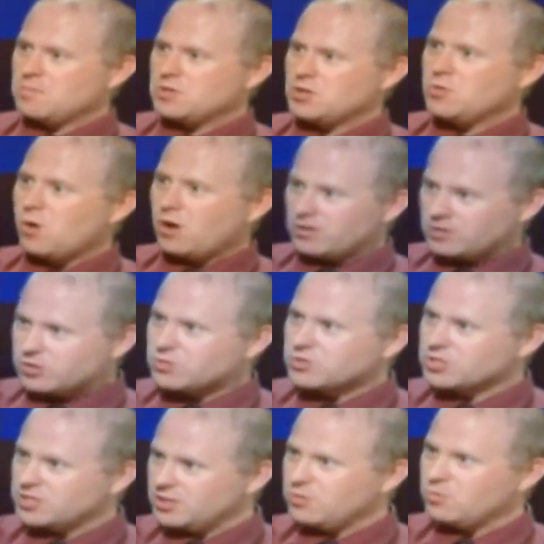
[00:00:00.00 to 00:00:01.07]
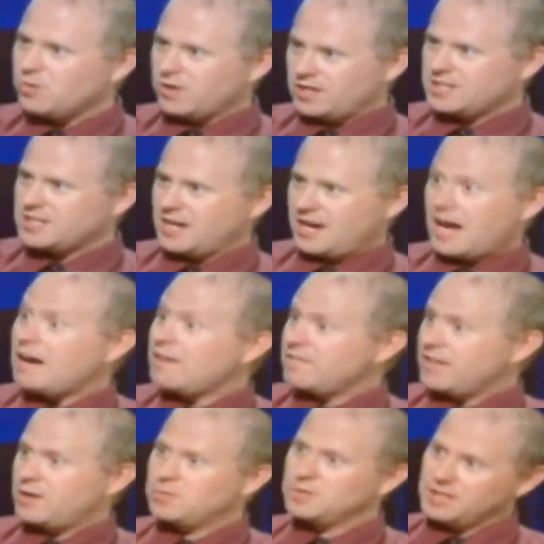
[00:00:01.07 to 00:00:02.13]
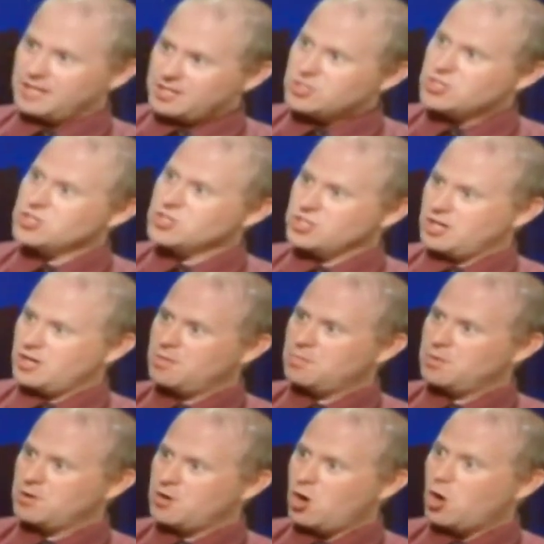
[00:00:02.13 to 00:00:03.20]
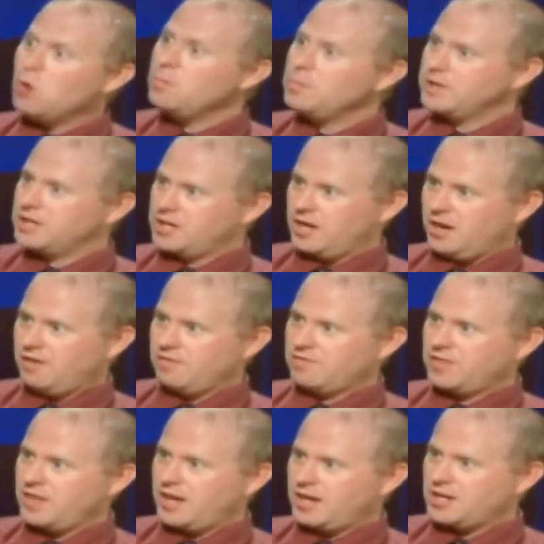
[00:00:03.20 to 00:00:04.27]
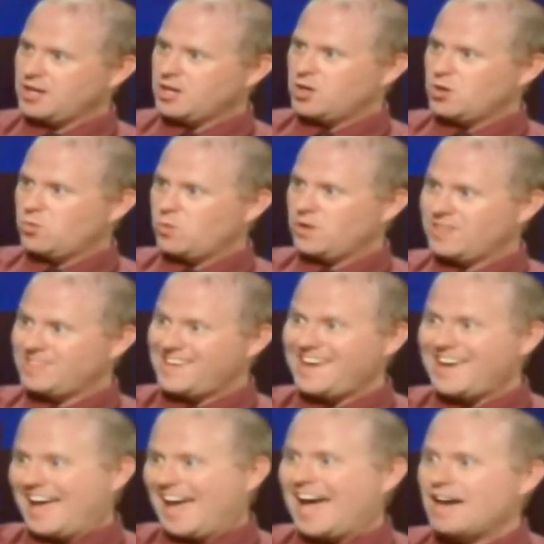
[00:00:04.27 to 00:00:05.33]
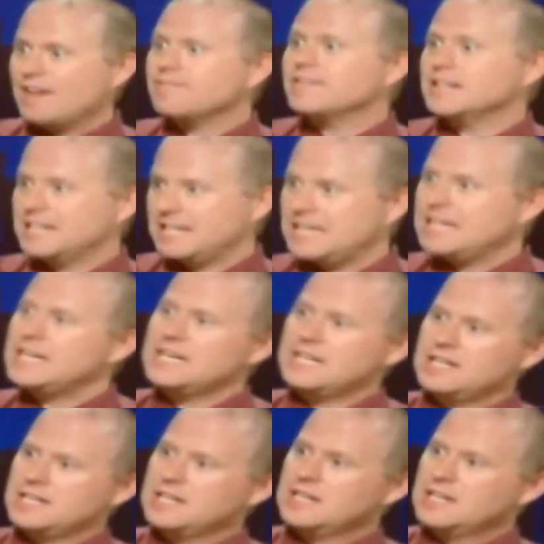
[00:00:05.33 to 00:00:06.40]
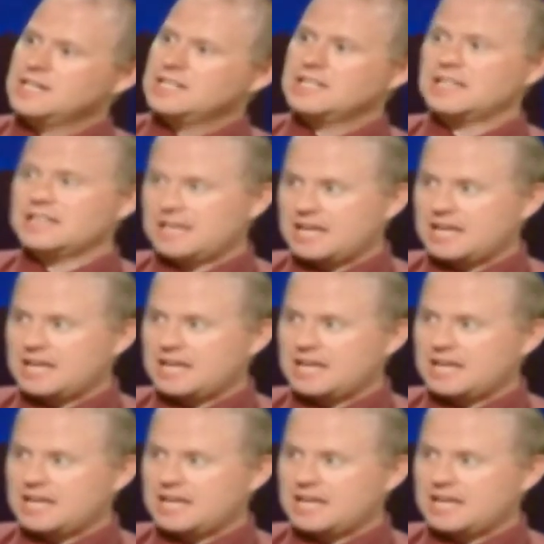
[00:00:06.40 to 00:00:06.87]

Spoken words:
you also still want to have that relationship open enough that when they have a need, that